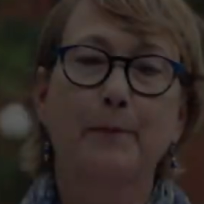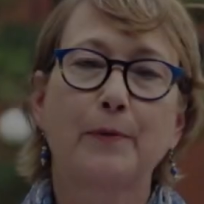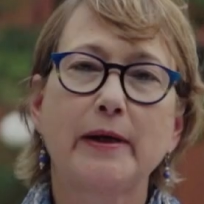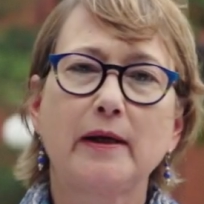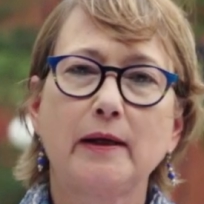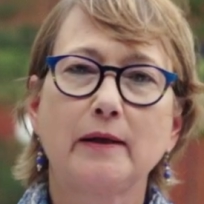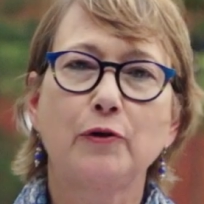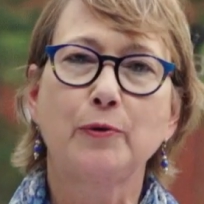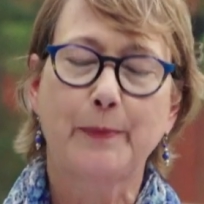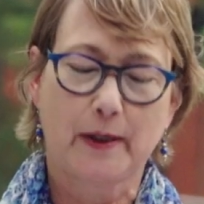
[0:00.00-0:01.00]
Bringing
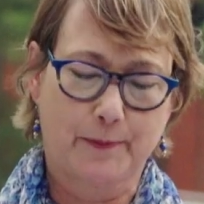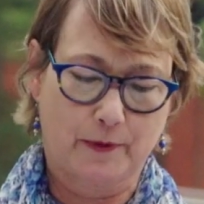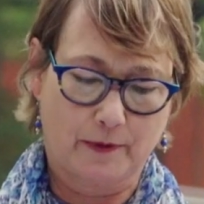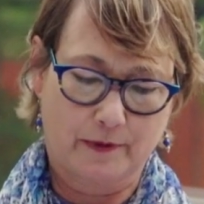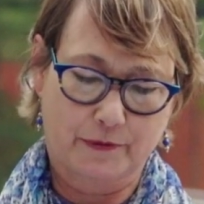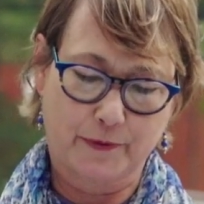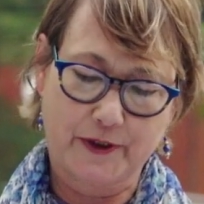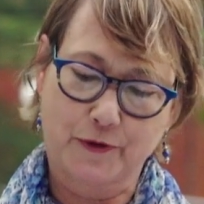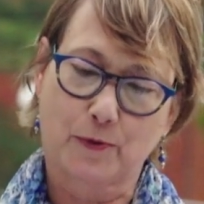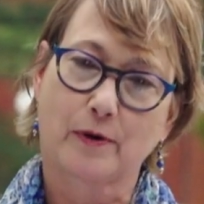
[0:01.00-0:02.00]
new people through
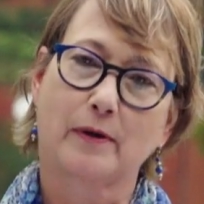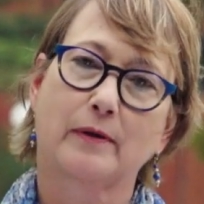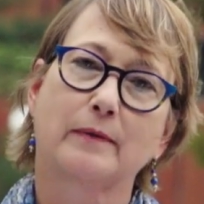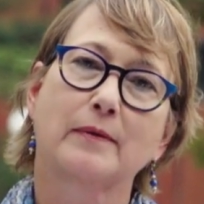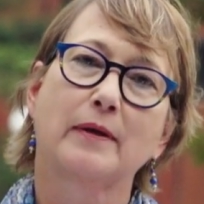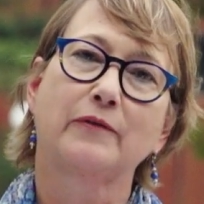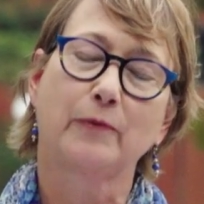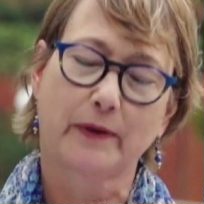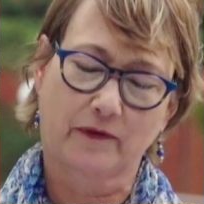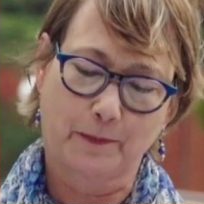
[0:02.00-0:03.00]
the door
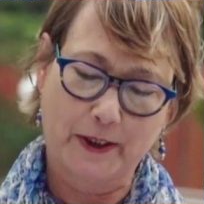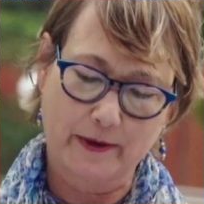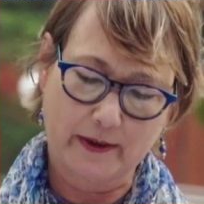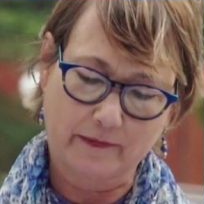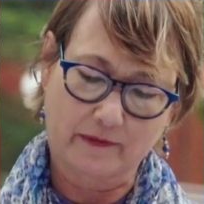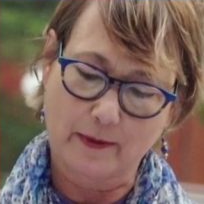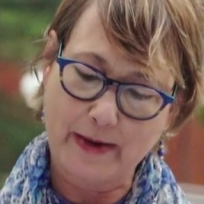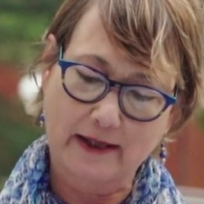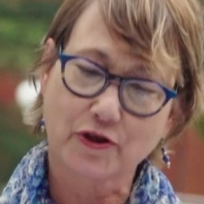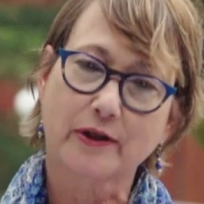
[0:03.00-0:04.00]
to experience the
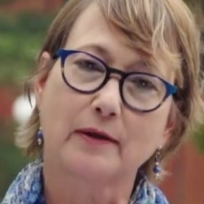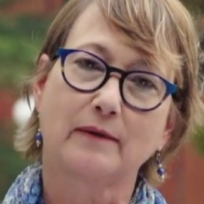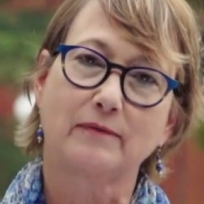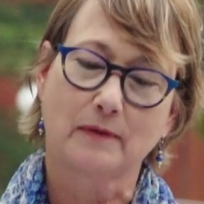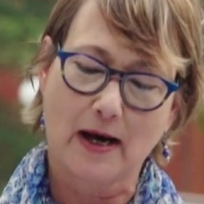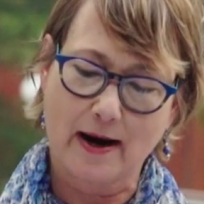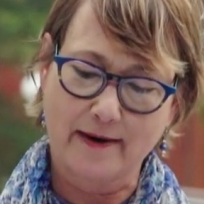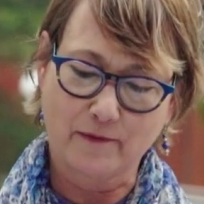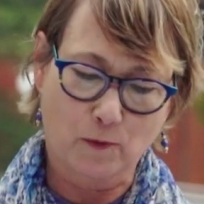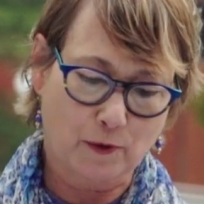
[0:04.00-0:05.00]
magic of
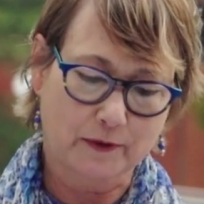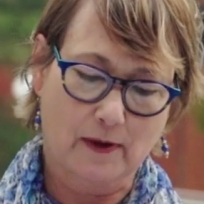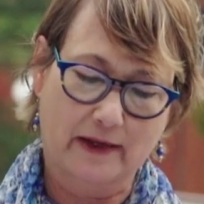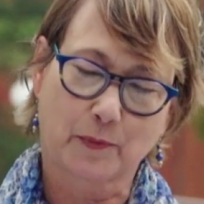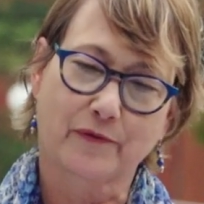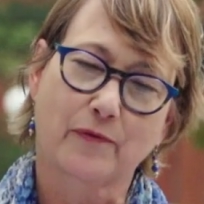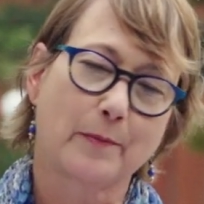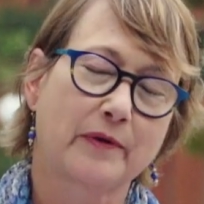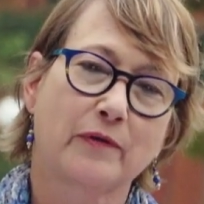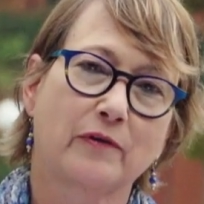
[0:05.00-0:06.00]
live world-class
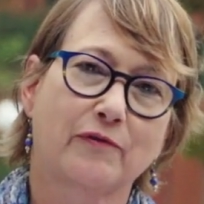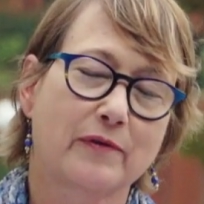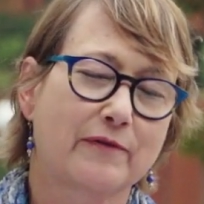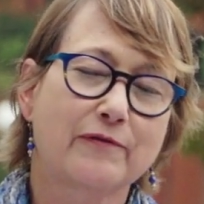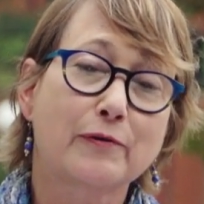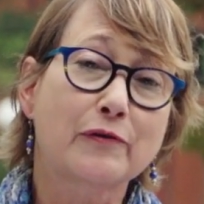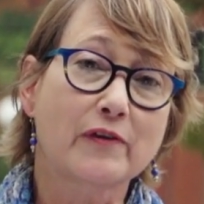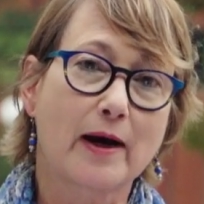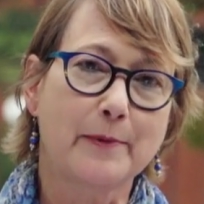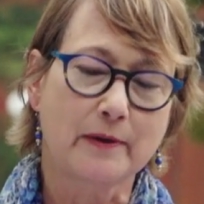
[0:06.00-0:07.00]
performances for the first
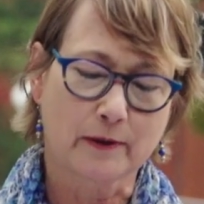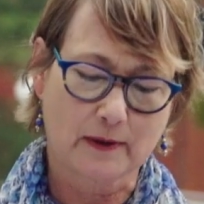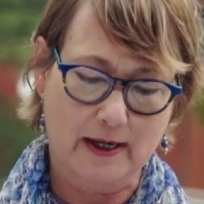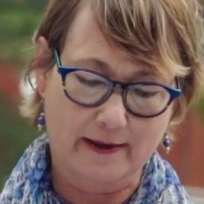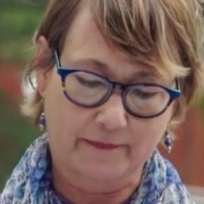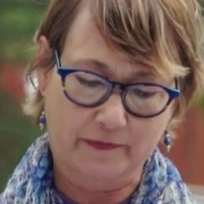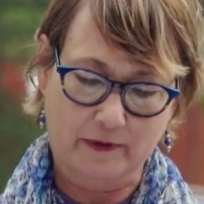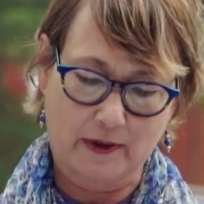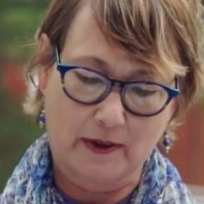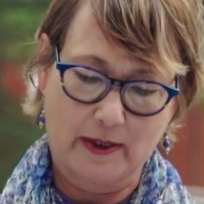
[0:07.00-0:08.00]
time in their lives
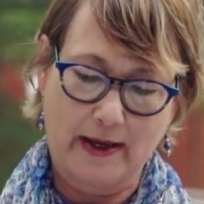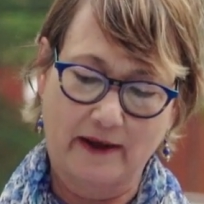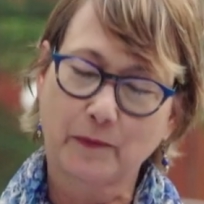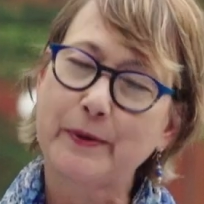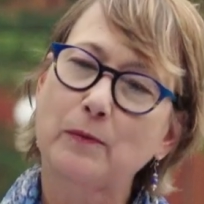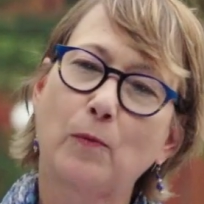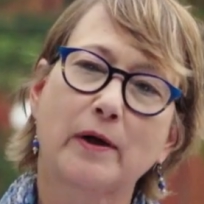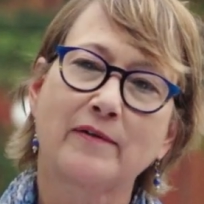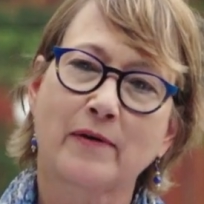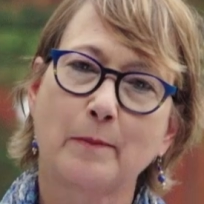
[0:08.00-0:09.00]
has been
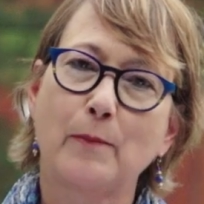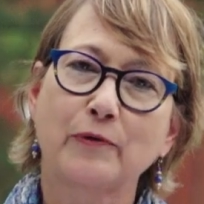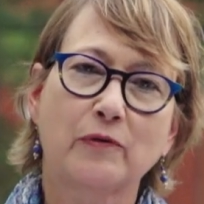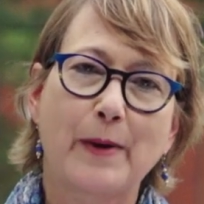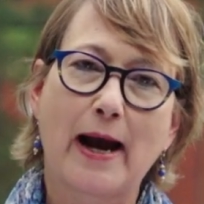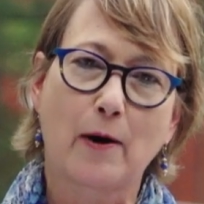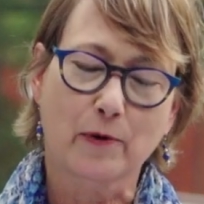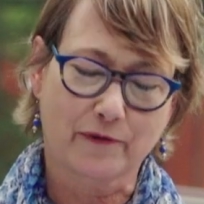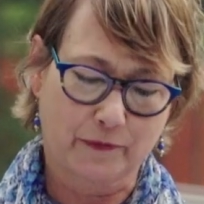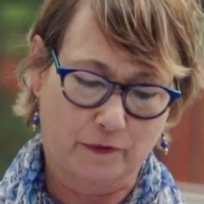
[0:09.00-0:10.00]
one of our most
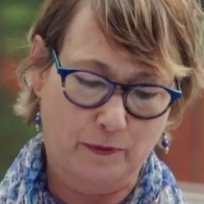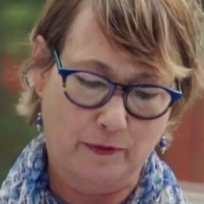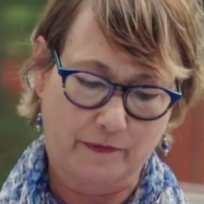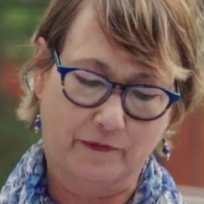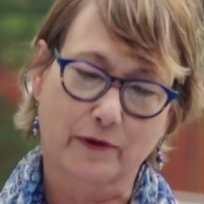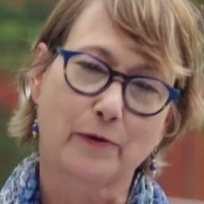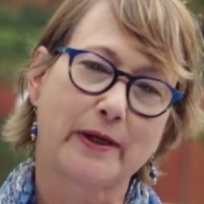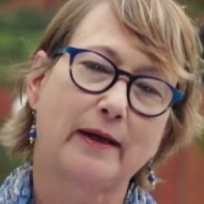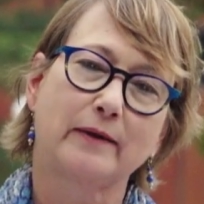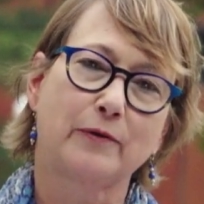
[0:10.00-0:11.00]
powerful tools for
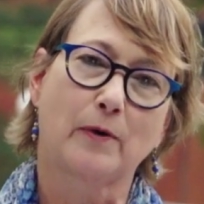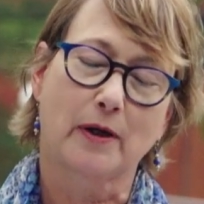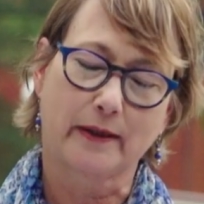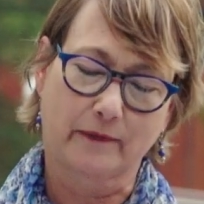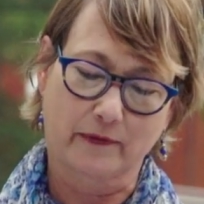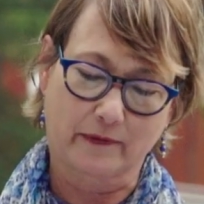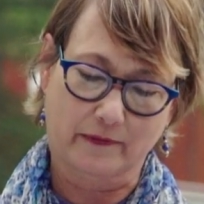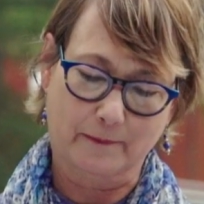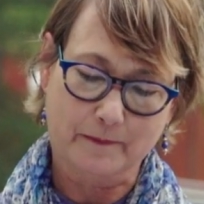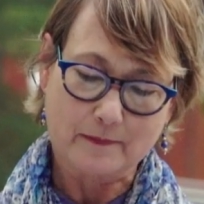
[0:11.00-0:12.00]
creating new audiences.